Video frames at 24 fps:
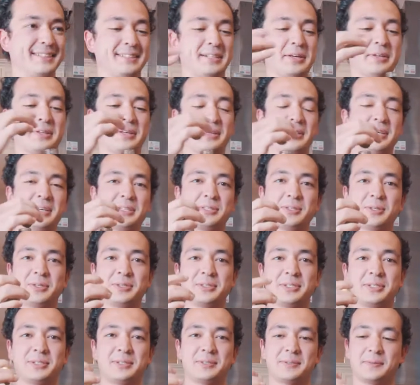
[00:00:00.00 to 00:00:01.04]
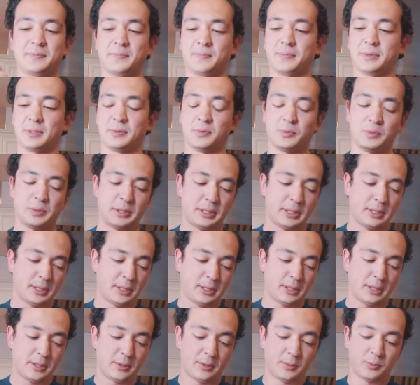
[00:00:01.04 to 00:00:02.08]
Now that's all done,
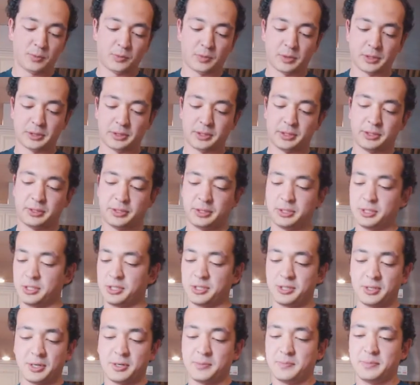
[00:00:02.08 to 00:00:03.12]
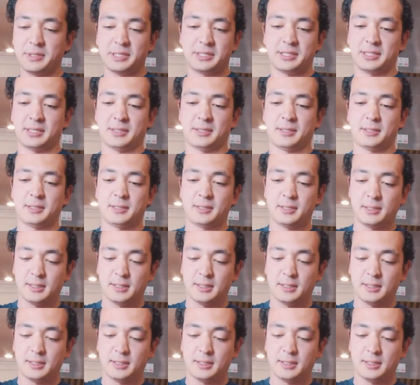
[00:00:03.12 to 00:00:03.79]
we want to just start mixing.